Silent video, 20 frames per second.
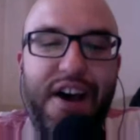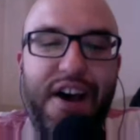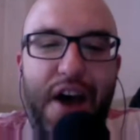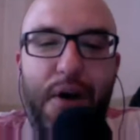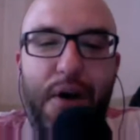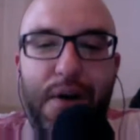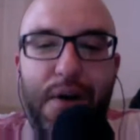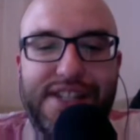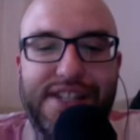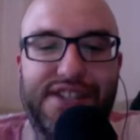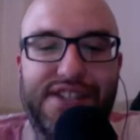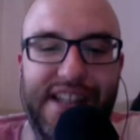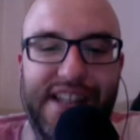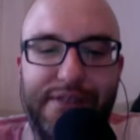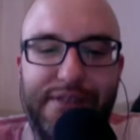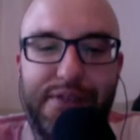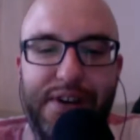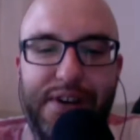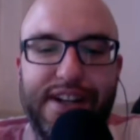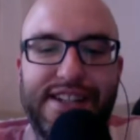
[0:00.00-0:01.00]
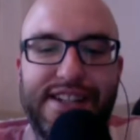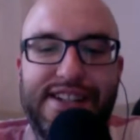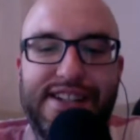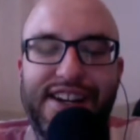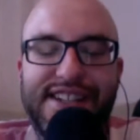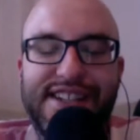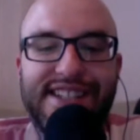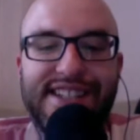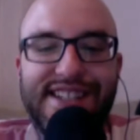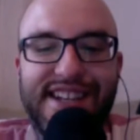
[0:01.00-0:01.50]
And slavery, and
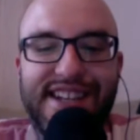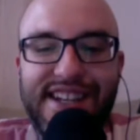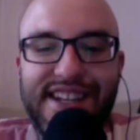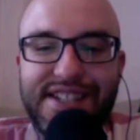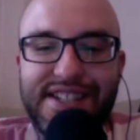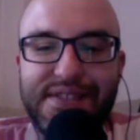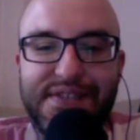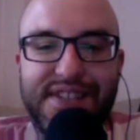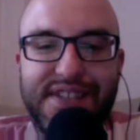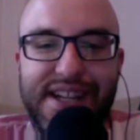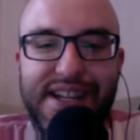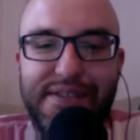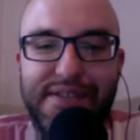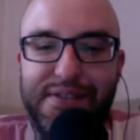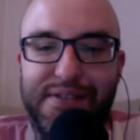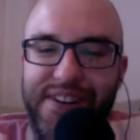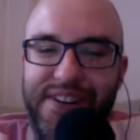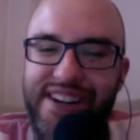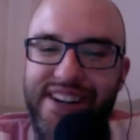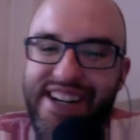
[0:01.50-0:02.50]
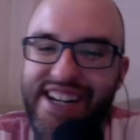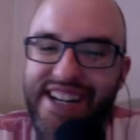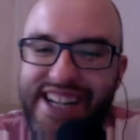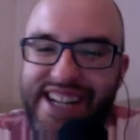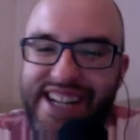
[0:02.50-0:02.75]
tons of slavery.